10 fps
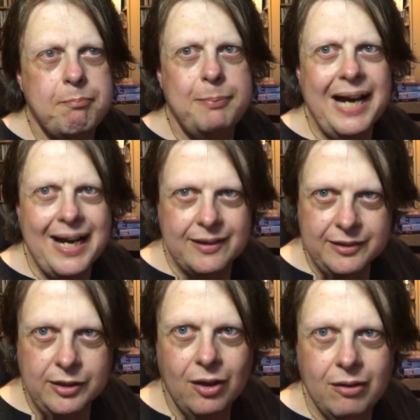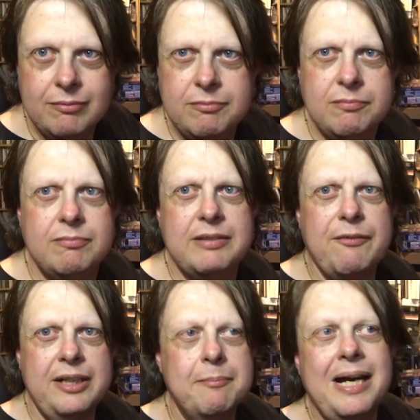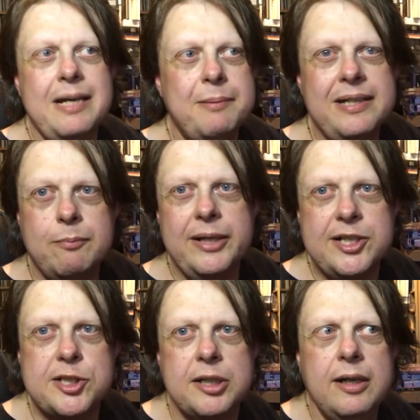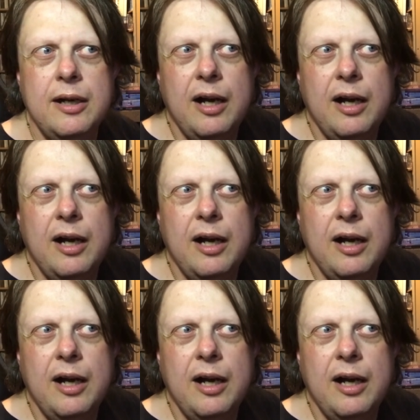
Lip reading: back and got Definitely Maybe, which